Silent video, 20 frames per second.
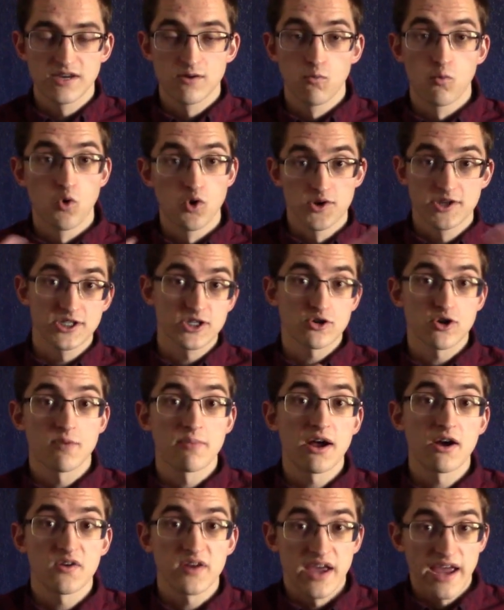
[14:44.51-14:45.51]
warns her
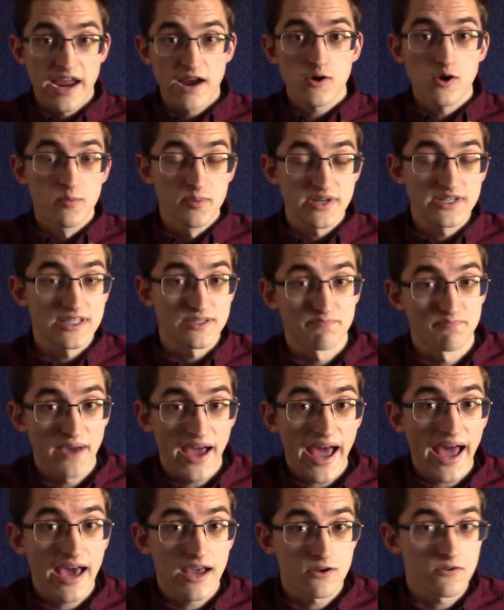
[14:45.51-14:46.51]
about, Arobynn is
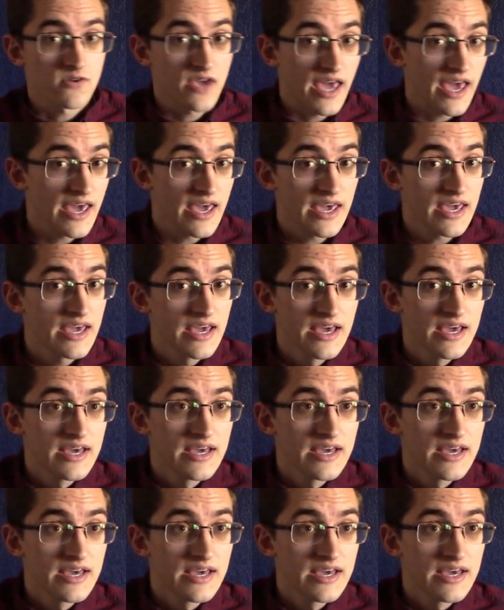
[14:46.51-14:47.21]
bad, okay?